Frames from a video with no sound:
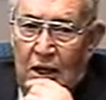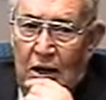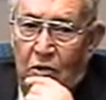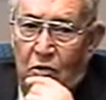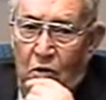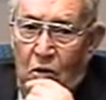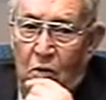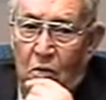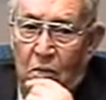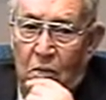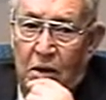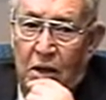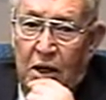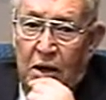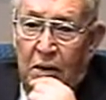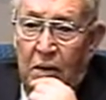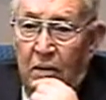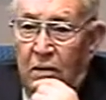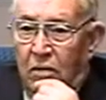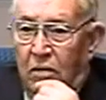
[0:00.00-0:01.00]
and he wrote
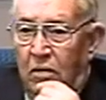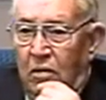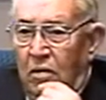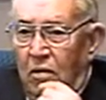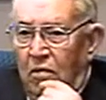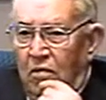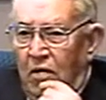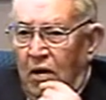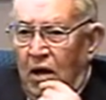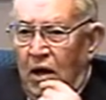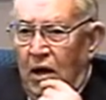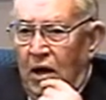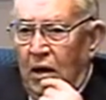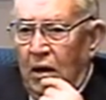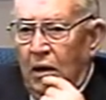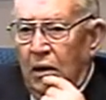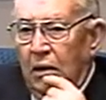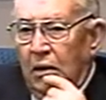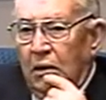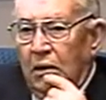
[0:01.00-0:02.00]
me a
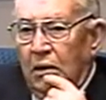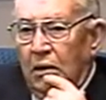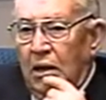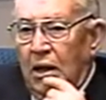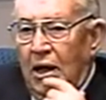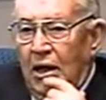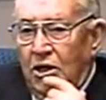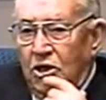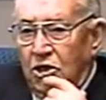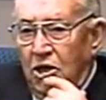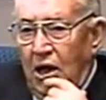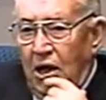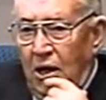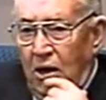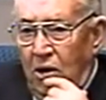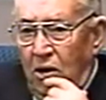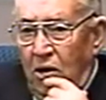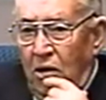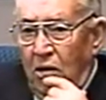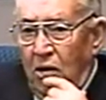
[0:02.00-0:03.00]
very nice
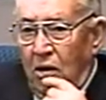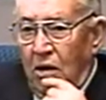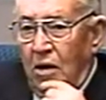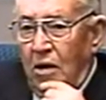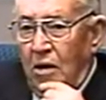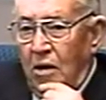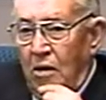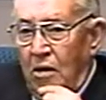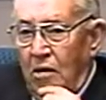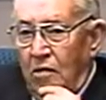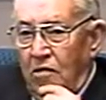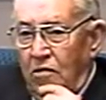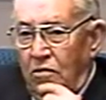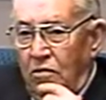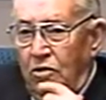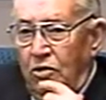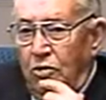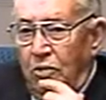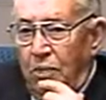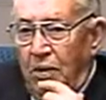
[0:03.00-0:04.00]
letter,
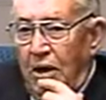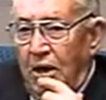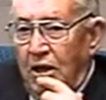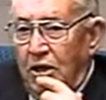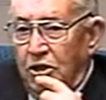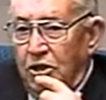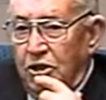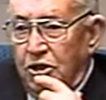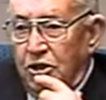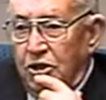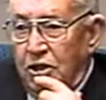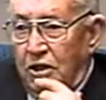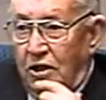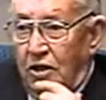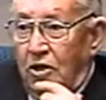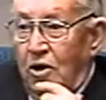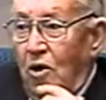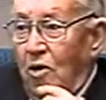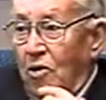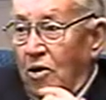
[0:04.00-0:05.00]
2 pages.
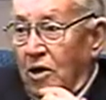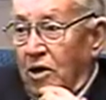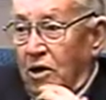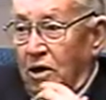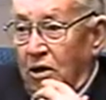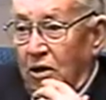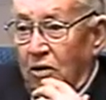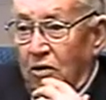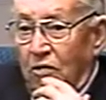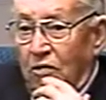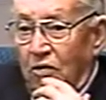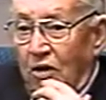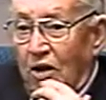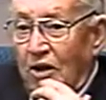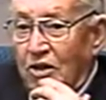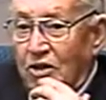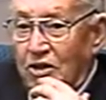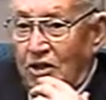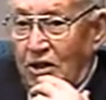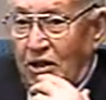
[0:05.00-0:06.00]
He taught at the
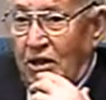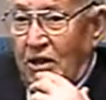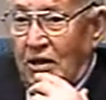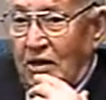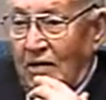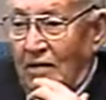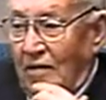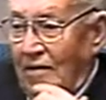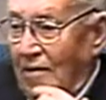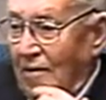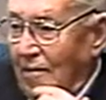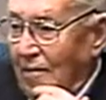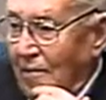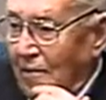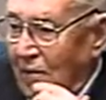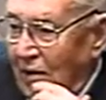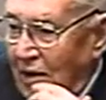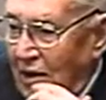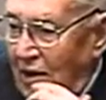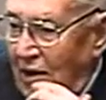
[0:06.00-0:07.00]
university and
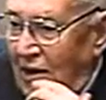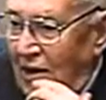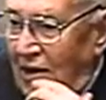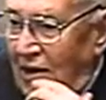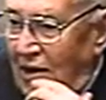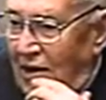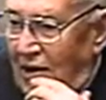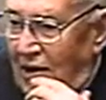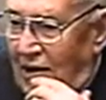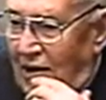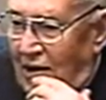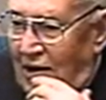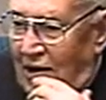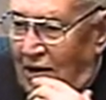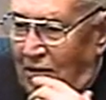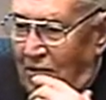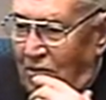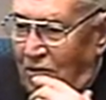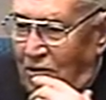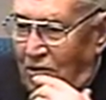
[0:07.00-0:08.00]

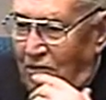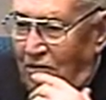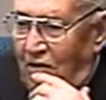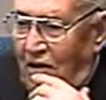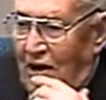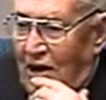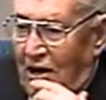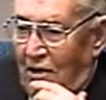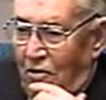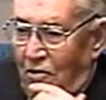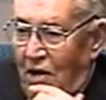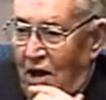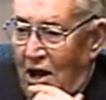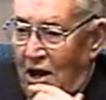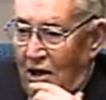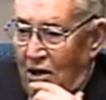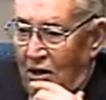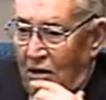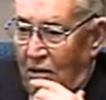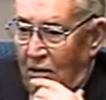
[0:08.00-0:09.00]
was a fine
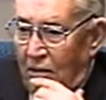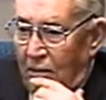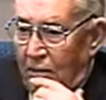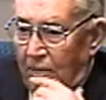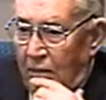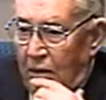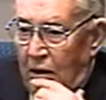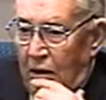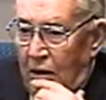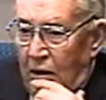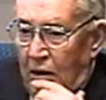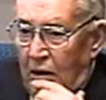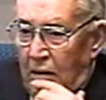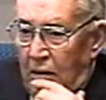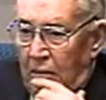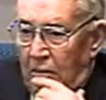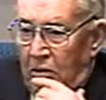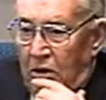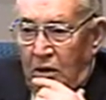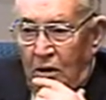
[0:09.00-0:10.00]
writer.
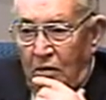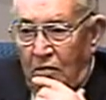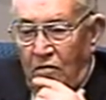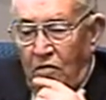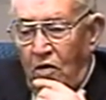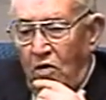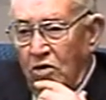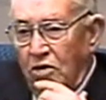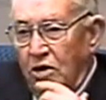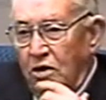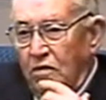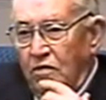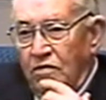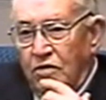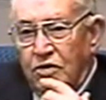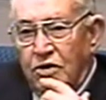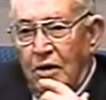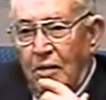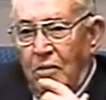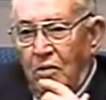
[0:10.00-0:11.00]
but
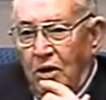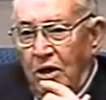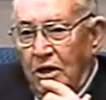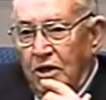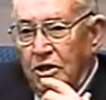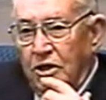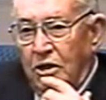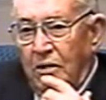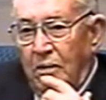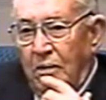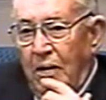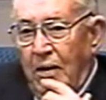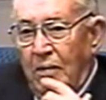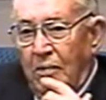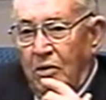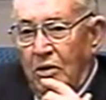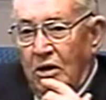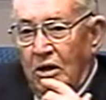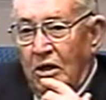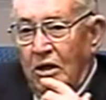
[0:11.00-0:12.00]
for some reason the
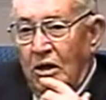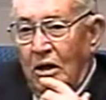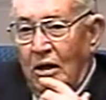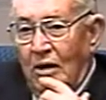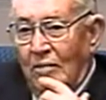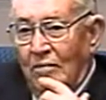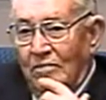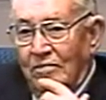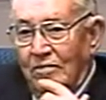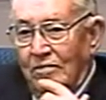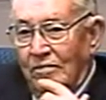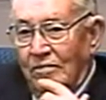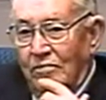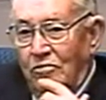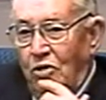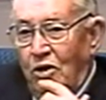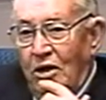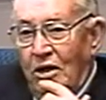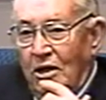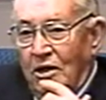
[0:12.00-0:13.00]
paper did not
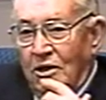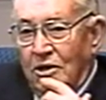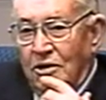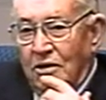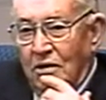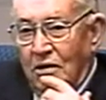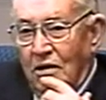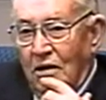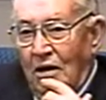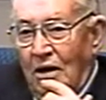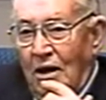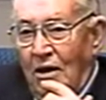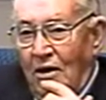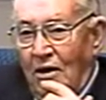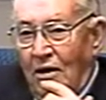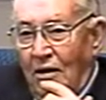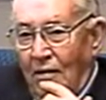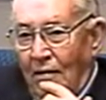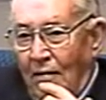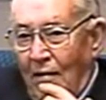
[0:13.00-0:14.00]
print his
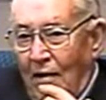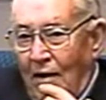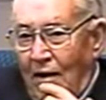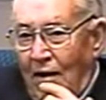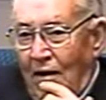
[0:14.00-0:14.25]
letter,